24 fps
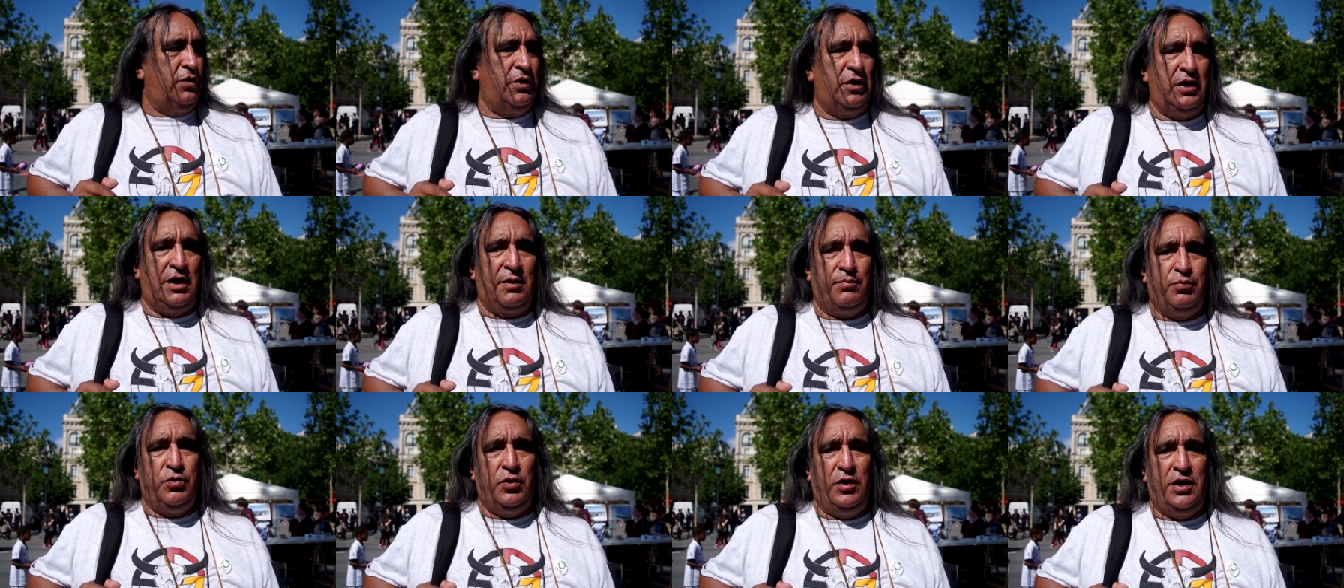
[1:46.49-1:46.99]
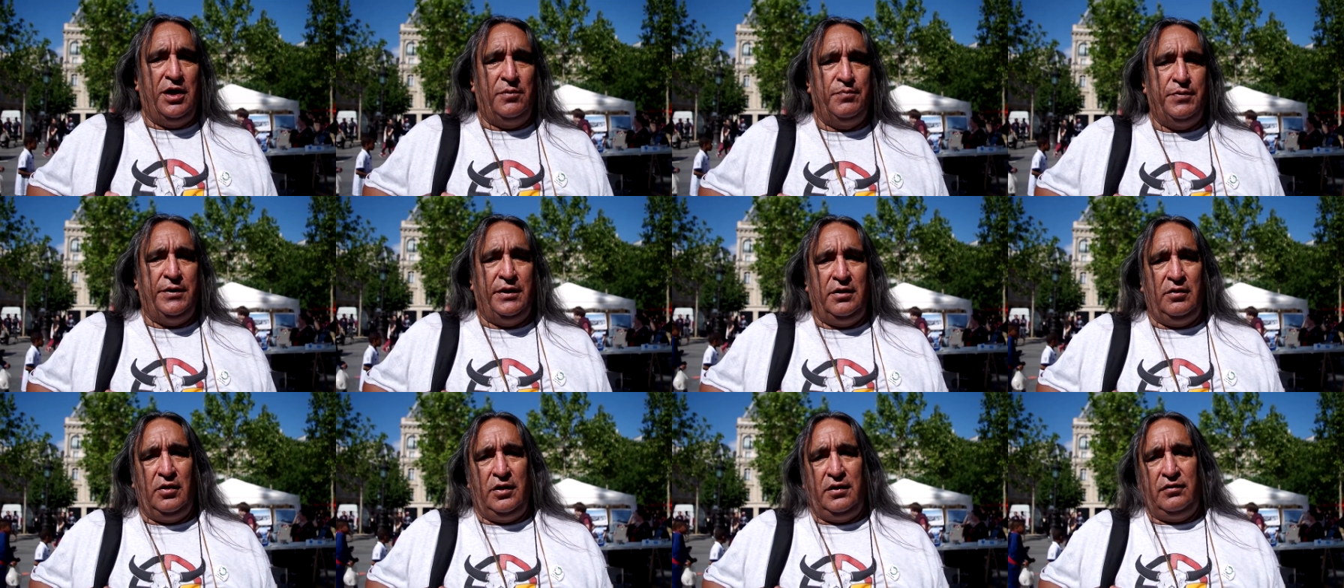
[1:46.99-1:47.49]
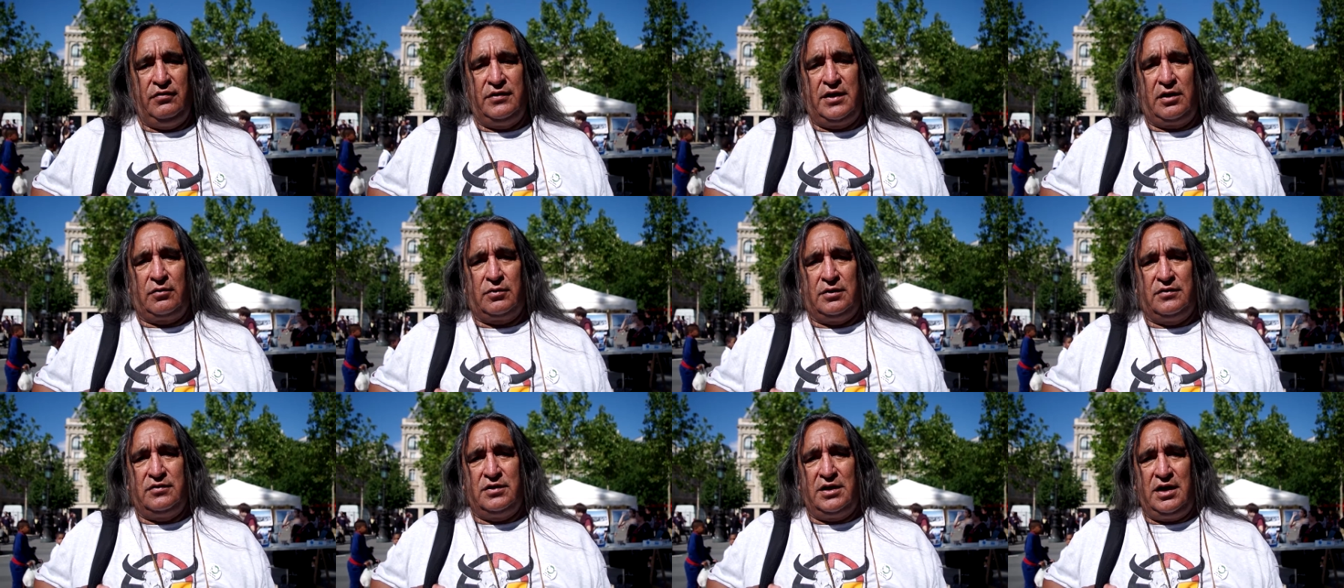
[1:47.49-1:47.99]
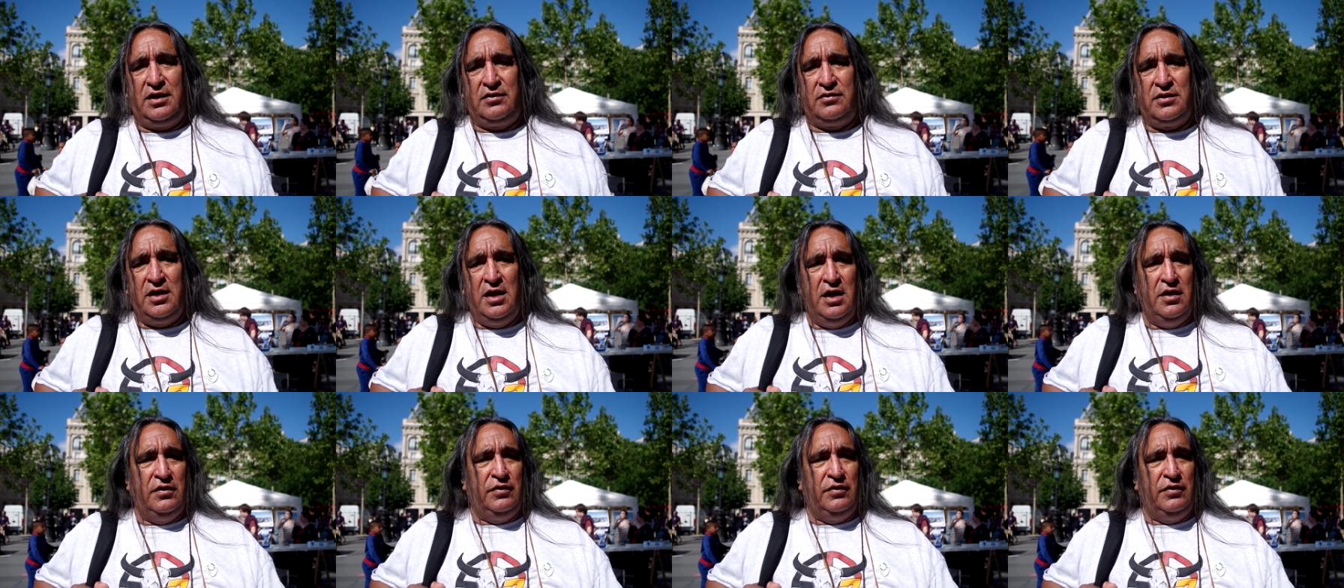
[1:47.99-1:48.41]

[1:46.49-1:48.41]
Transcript: they're not put up in, sacred sites.